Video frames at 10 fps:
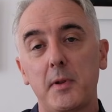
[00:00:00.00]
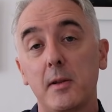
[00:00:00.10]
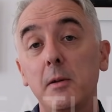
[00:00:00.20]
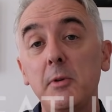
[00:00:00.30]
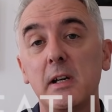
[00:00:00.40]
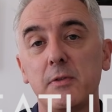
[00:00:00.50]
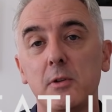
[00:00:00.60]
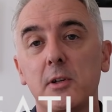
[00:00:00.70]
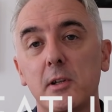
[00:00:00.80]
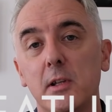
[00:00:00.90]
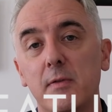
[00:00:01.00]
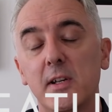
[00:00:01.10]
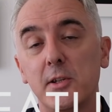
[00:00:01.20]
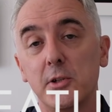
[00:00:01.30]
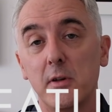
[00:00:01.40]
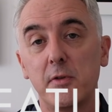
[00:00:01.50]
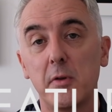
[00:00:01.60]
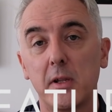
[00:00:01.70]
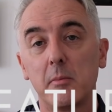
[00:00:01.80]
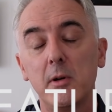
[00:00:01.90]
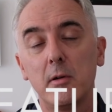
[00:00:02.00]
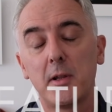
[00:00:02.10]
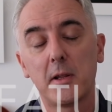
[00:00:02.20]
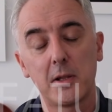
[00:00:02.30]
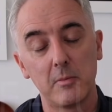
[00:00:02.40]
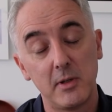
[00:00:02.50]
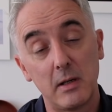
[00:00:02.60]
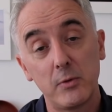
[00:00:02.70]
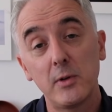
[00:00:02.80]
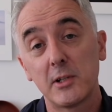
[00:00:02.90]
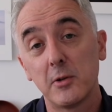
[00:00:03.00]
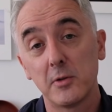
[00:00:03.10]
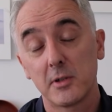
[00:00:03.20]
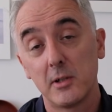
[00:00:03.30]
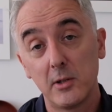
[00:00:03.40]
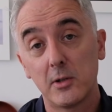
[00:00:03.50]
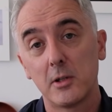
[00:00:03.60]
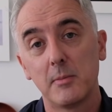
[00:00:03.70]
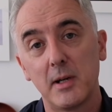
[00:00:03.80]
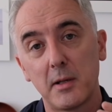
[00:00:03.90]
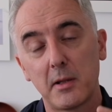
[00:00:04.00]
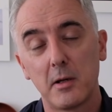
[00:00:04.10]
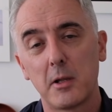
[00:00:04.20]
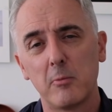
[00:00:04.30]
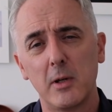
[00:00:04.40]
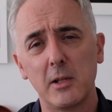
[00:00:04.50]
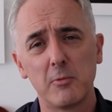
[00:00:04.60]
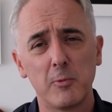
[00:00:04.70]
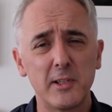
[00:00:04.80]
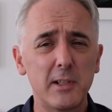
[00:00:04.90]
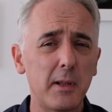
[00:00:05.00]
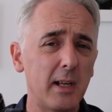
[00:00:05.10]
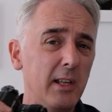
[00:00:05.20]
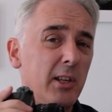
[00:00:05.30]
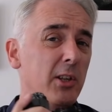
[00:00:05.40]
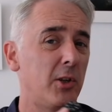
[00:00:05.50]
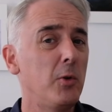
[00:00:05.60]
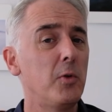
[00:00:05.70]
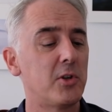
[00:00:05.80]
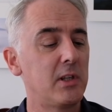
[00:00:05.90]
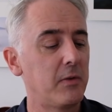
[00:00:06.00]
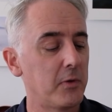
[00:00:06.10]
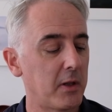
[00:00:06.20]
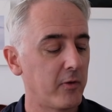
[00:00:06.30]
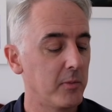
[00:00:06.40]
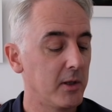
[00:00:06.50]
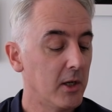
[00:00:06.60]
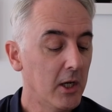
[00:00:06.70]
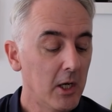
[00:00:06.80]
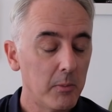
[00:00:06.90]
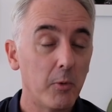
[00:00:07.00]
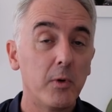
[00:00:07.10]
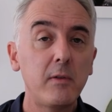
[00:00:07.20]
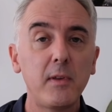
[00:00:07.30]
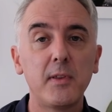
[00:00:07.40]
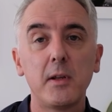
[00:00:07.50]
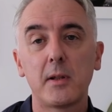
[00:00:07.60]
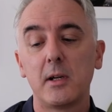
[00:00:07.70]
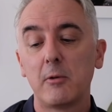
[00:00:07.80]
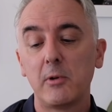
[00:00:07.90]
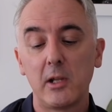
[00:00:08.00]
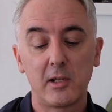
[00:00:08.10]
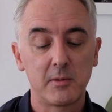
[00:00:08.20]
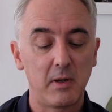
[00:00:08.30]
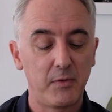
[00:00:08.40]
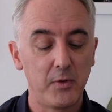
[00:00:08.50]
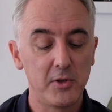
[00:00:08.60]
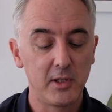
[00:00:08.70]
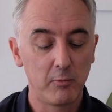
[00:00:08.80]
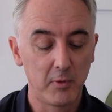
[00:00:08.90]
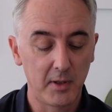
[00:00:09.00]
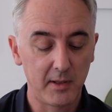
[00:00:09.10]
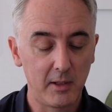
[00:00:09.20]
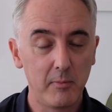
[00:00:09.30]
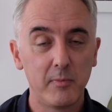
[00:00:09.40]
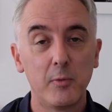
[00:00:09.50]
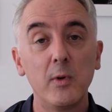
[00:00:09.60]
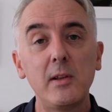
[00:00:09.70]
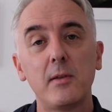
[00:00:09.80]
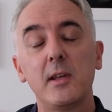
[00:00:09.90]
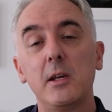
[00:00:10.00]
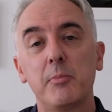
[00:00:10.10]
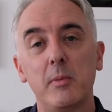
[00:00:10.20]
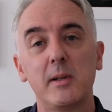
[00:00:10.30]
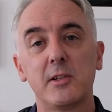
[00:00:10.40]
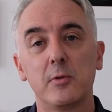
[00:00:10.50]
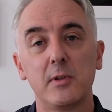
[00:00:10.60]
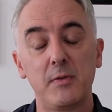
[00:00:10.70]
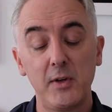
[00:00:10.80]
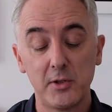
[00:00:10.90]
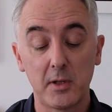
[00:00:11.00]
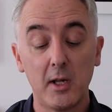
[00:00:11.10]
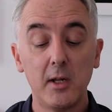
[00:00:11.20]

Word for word: So then we have to look at the advantage of using a mirrorless system. Now I've already talked a lot about size and weight, which is a huge difference for me. But one of the things that I really liked about Fuji was the, the way that they implemented all their features.